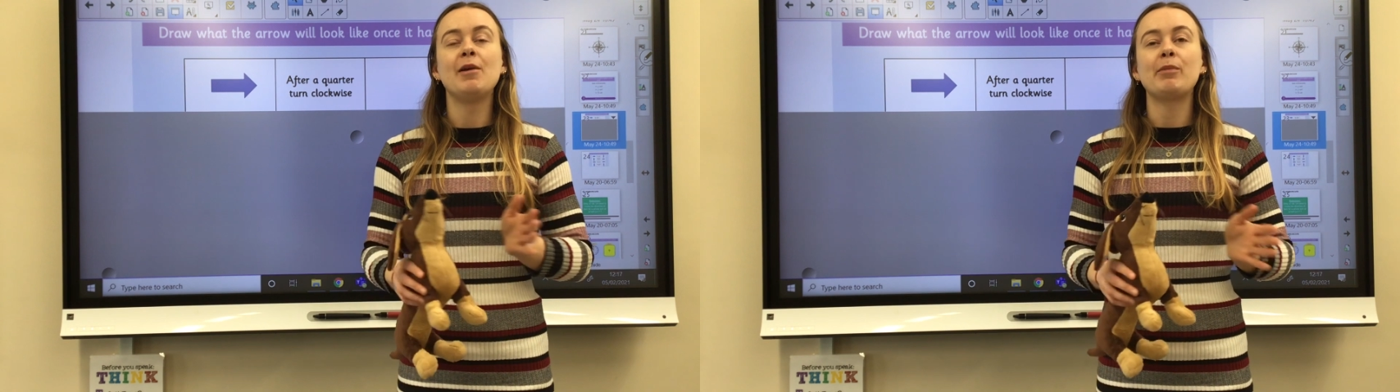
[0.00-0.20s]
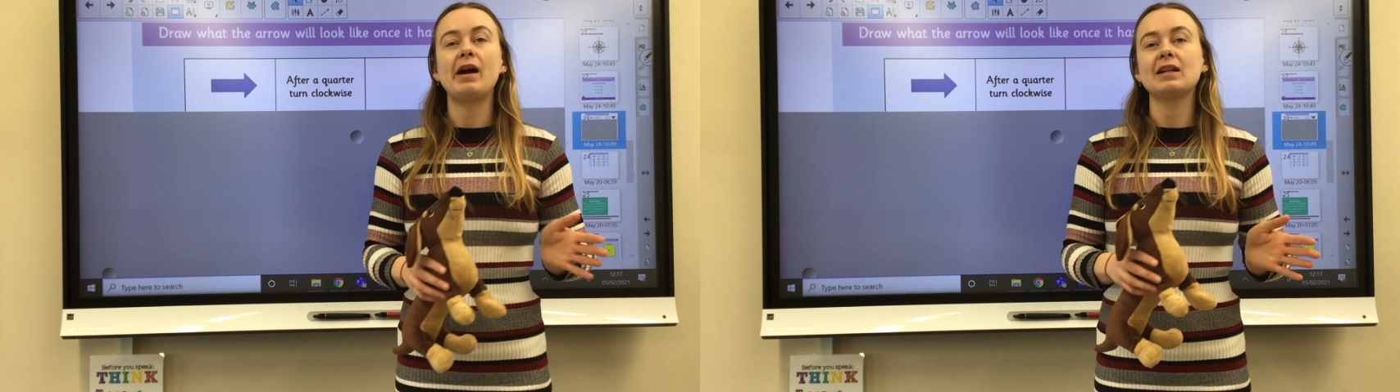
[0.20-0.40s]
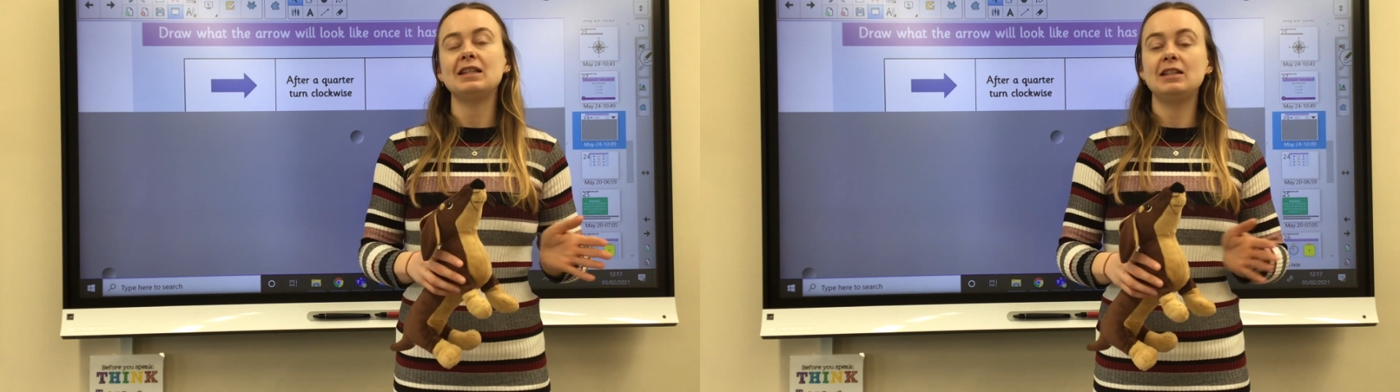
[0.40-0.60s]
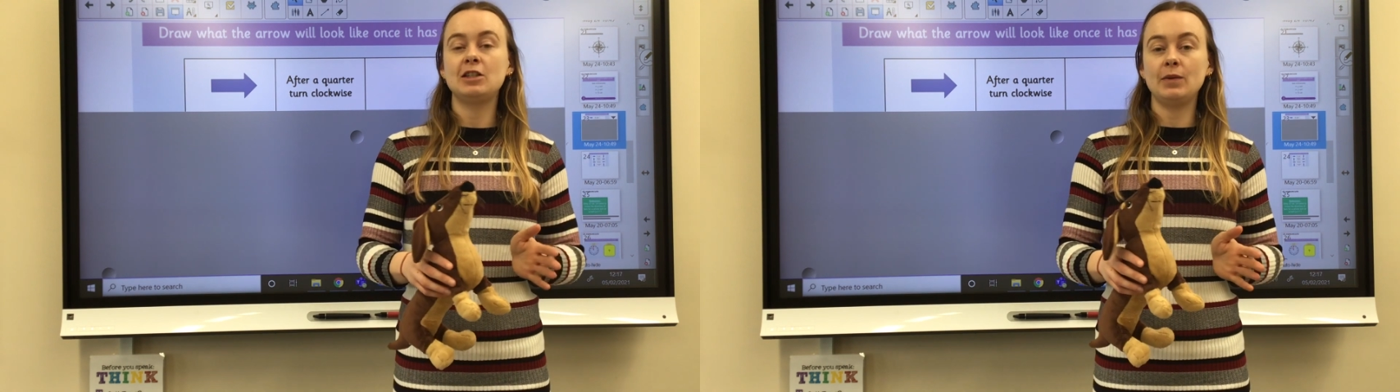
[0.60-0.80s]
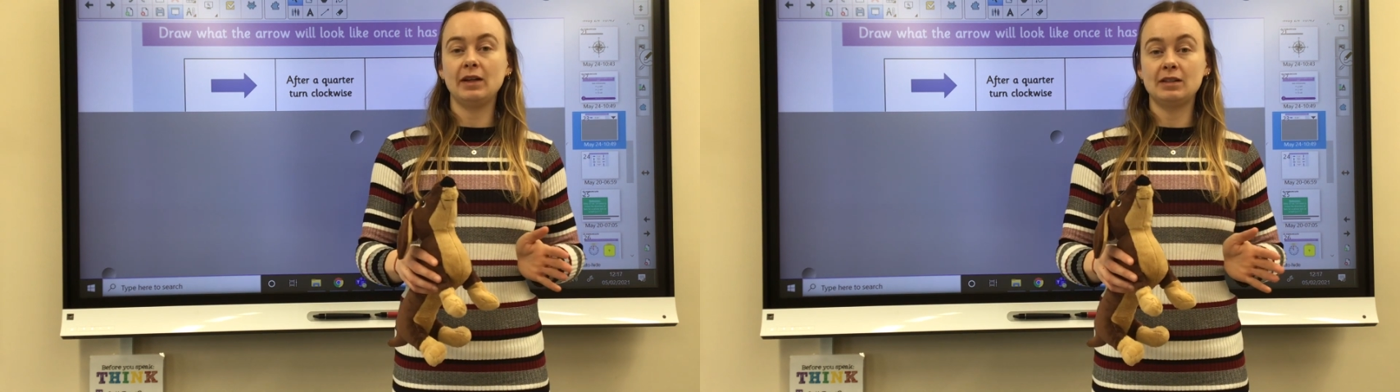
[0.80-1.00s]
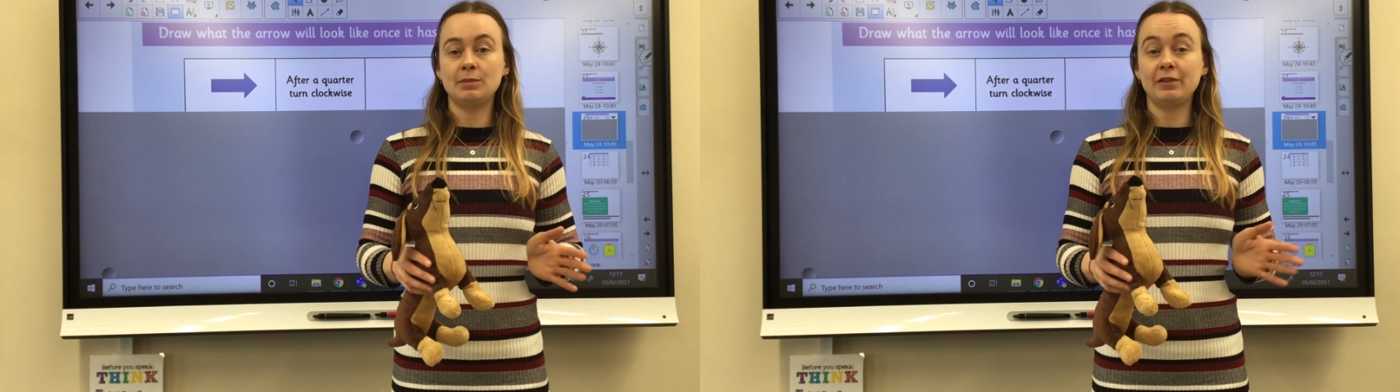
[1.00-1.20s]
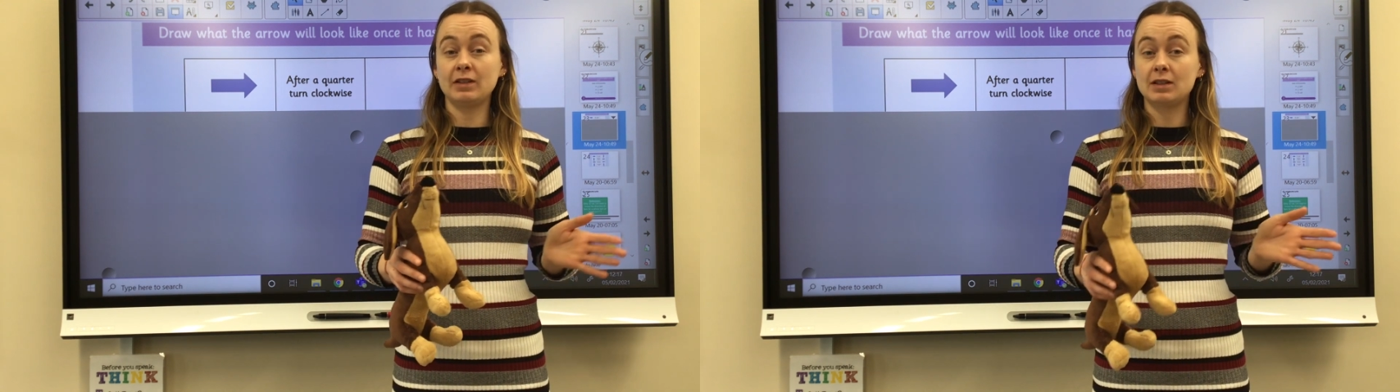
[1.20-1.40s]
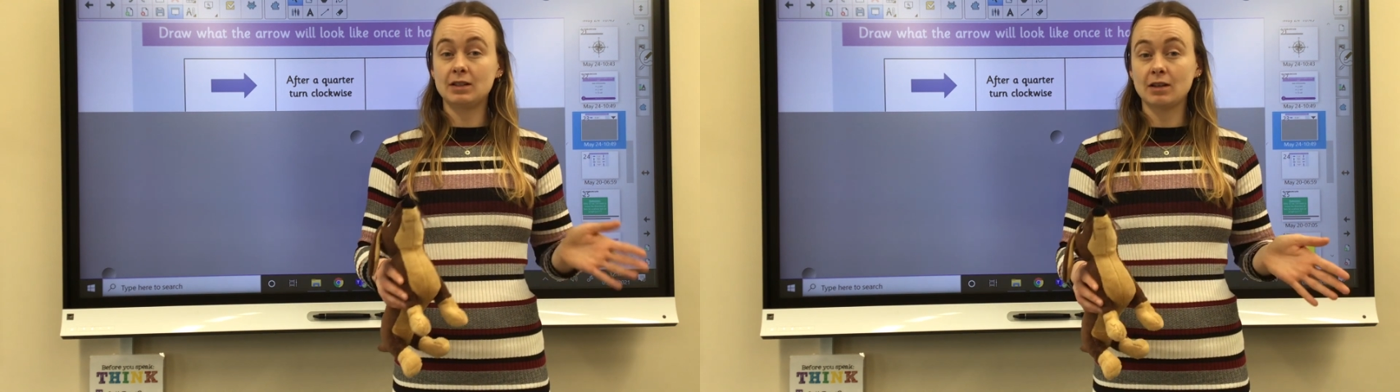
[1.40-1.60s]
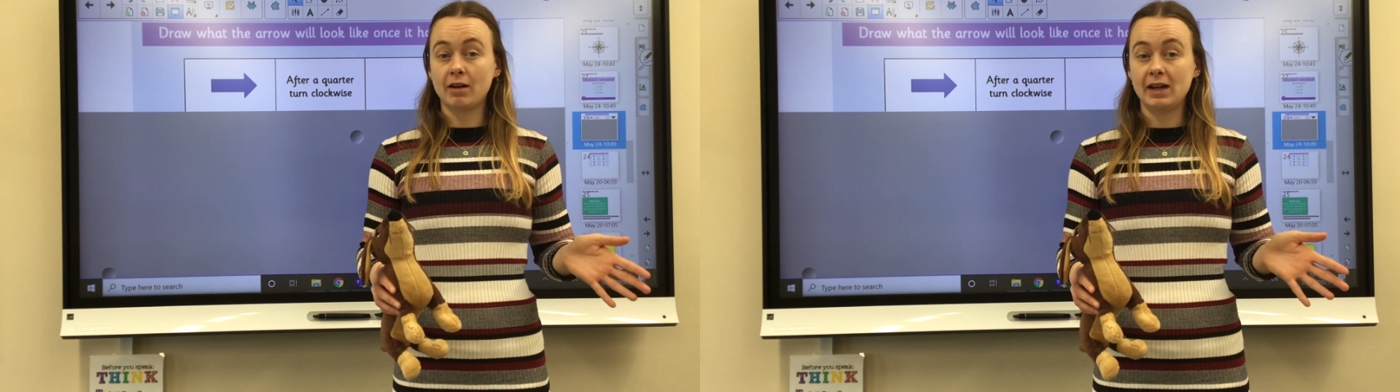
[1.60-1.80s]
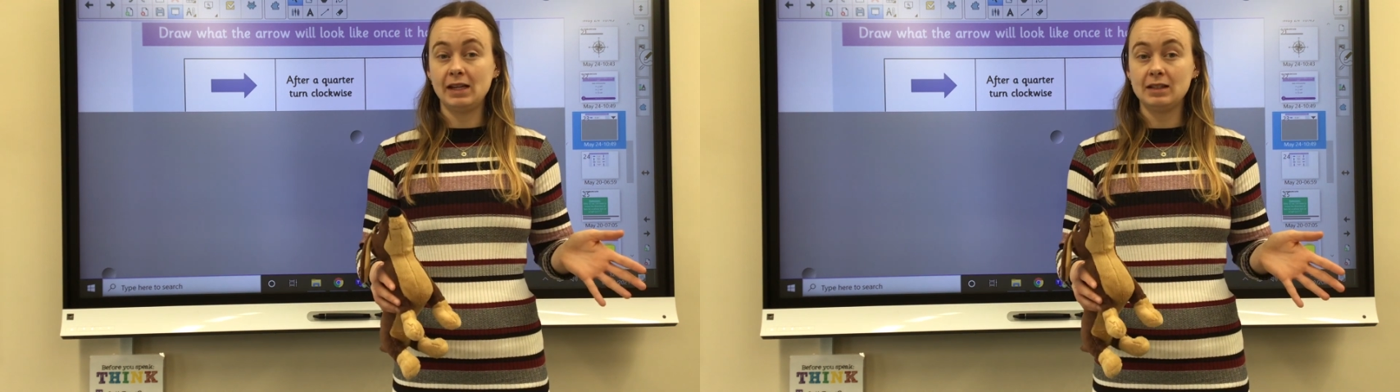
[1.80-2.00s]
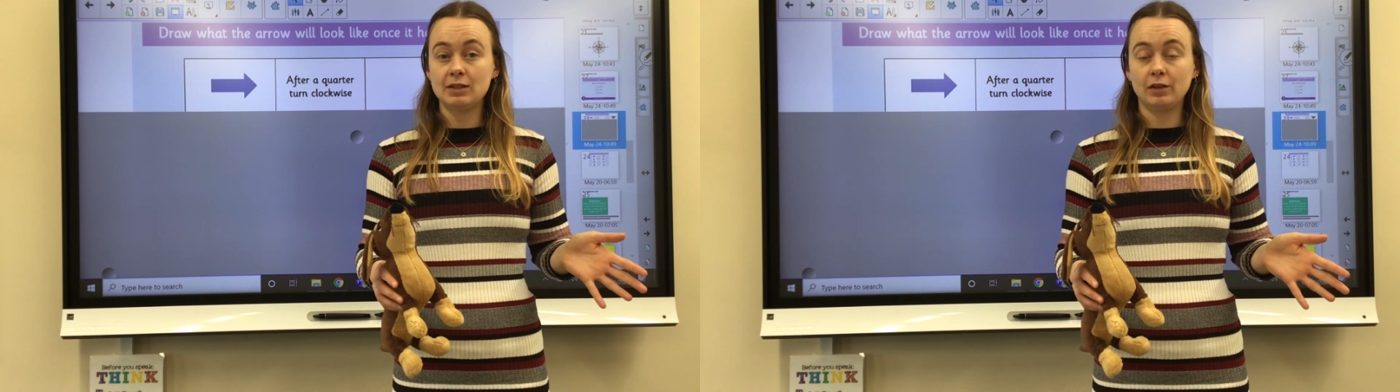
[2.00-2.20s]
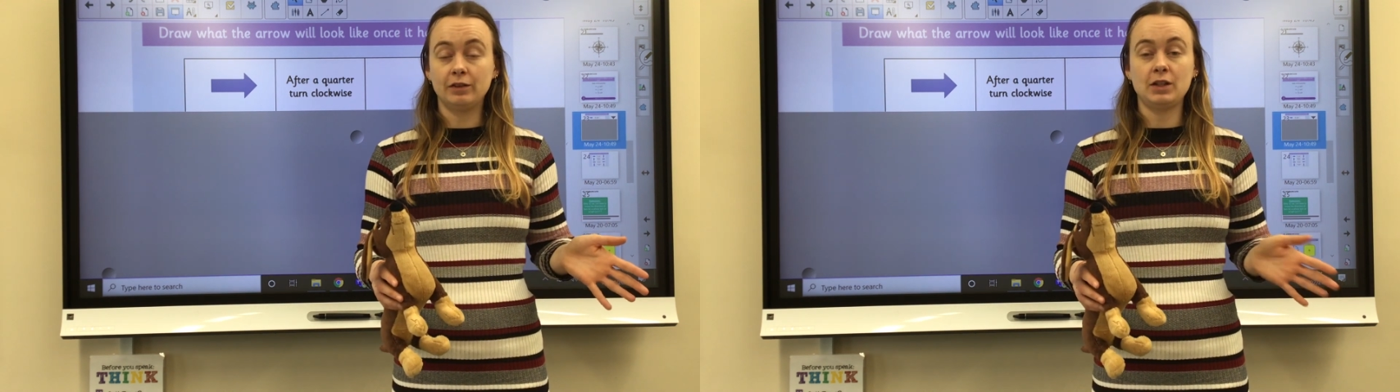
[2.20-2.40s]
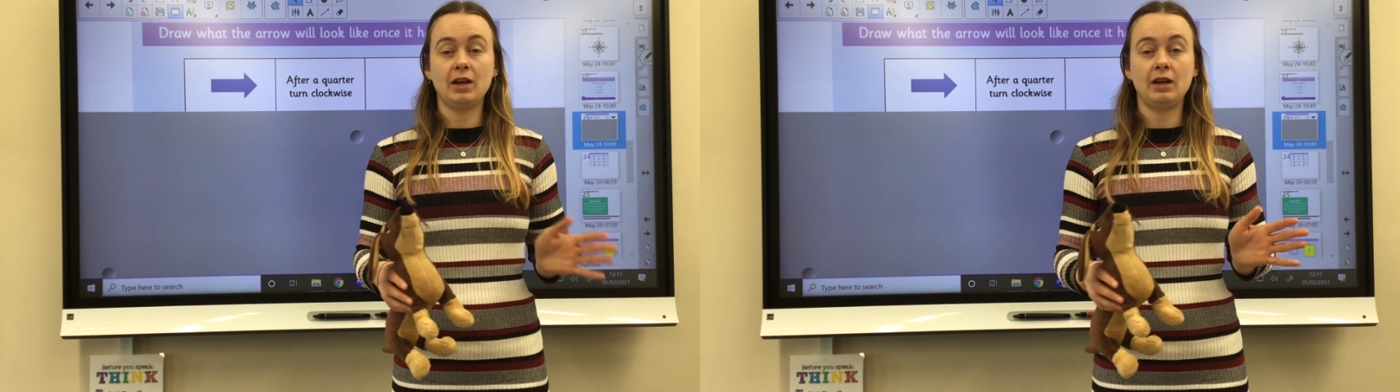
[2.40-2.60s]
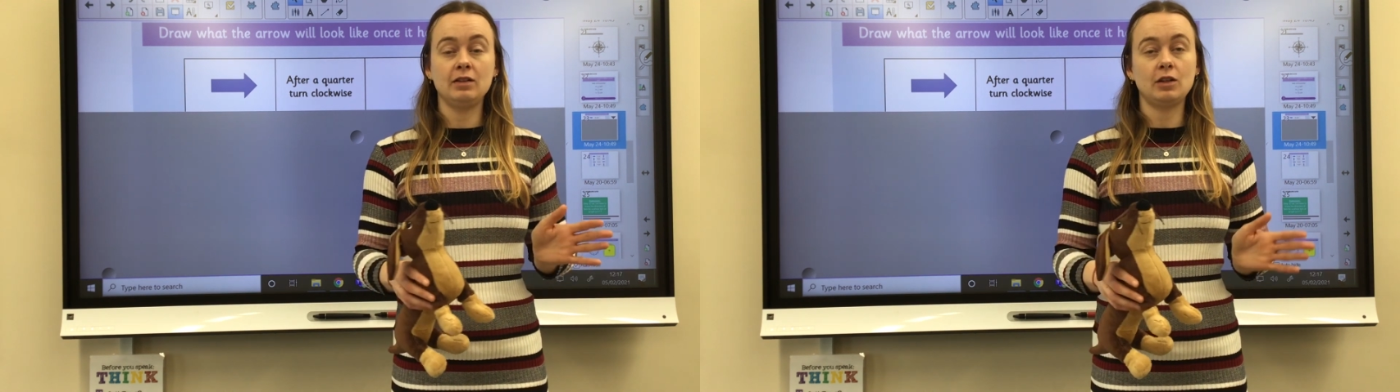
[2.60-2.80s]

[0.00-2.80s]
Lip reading: Practice doing some different size of turns,